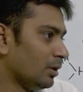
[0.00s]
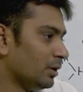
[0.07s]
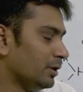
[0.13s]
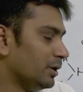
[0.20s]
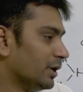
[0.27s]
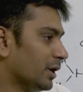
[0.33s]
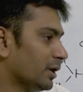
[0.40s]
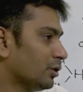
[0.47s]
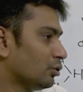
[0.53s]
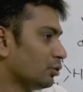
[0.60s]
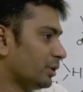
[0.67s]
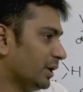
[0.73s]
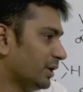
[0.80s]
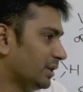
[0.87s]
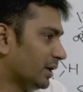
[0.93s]
In order to
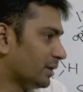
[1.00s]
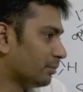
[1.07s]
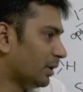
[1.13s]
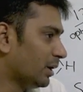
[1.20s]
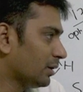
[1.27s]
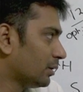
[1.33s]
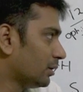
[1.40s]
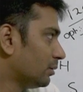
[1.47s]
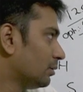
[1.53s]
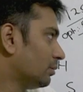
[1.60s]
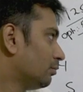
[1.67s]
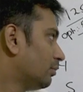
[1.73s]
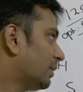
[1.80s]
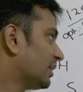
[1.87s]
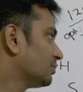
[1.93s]
get that mark,
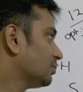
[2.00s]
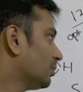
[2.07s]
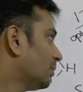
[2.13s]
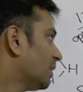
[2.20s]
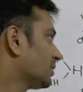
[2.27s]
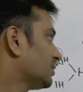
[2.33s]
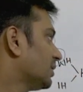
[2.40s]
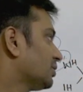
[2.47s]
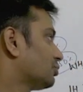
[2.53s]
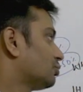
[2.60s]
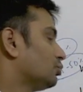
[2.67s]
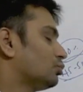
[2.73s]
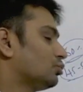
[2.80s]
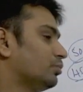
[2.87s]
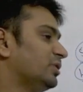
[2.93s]
maximum marks has
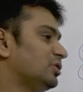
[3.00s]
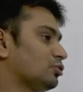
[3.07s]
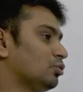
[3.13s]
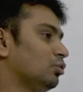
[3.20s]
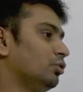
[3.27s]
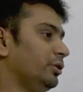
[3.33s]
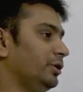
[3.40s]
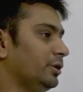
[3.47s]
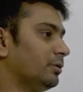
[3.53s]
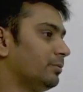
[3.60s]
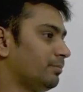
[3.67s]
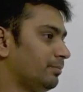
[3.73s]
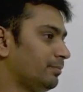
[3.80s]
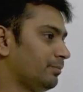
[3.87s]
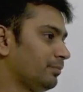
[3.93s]
to be scored here.
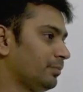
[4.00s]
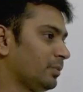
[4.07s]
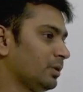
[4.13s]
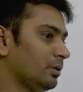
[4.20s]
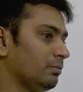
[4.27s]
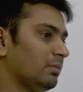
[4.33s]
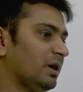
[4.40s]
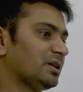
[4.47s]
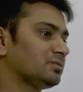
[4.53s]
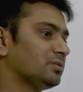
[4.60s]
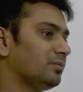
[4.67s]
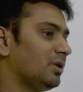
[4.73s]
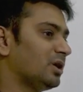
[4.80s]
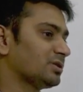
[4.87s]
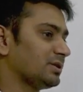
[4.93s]

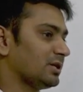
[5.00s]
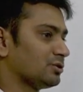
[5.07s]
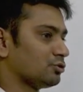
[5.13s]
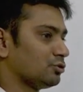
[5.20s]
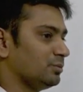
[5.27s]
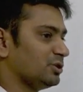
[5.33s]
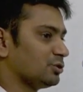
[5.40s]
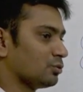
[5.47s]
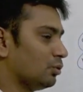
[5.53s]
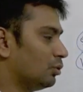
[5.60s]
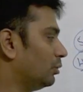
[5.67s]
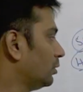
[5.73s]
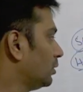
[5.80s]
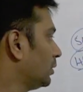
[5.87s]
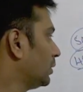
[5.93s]
Maximum marks has to be scored.
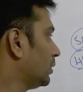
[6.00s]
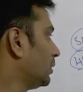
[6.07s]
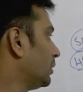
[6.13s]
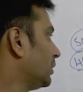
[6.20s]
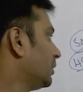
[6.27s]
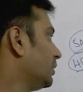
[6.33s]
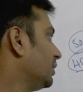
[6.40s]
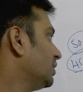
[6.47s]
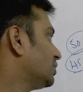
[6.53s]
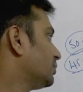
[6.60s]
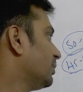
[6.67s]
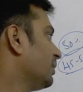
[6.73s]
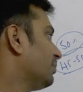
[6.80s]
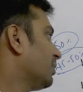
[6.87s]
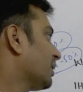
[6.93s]
Each
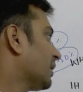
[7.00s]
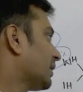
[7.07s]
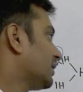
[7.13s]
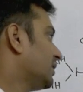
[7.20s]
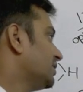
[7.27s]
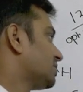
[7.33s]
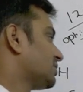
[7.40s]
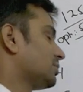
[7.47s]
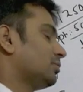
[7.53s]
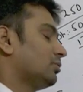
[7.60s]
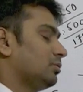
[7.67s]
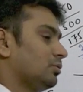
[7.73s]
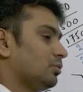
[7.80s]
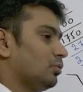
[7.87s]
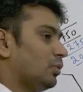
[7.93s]
paper at least
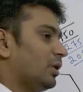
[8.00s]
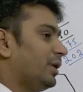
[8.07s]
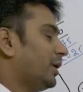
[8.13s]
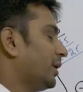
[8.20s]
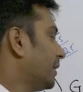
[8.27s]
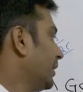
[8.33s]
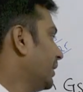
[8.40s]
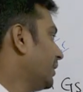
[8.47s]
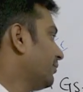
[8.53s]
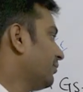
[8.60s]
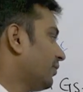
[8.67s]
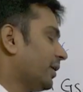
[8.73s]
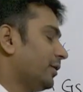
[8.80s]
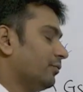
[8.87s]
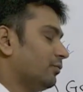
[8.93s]

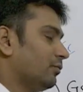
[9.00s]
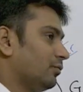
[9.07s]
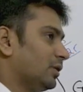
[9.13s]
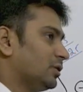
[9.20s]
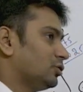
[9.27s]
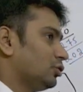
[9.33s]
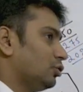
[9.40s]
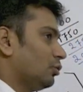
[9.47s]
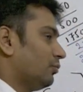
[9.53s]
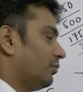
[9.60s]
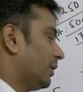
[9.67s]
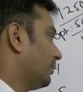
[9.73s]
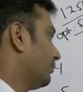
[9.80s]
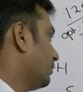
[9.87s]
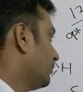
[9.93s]
105,
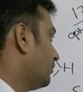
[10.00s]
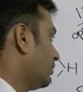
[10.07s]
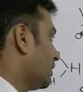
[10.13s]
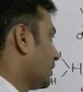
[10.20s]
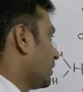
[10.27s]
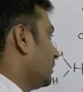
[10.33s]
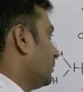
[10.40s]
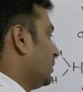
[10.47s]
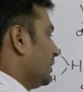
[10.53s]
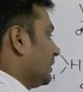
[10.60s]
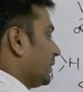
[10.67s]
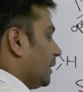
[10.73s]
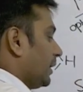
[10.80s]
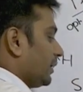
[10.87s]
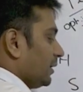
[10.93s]
105. If you are keeping a
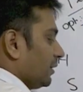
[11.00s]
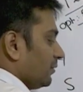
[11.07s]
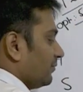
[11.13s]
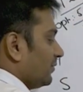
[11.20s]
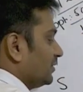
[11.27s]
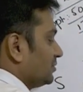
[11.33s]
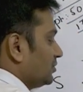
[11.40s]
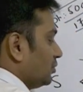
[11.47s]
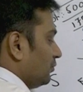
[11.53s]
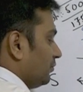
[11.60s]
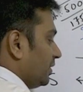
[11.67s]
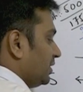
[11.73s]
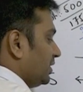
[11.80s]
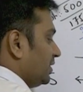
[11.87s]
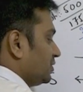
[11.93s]
target of
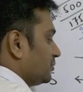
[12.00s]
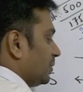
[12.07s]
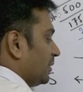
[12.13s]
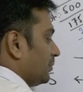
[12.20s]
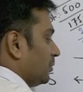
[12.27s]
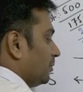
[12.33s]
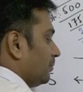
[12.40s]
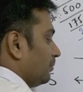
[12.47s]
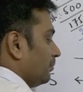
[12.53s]
105 in each paper,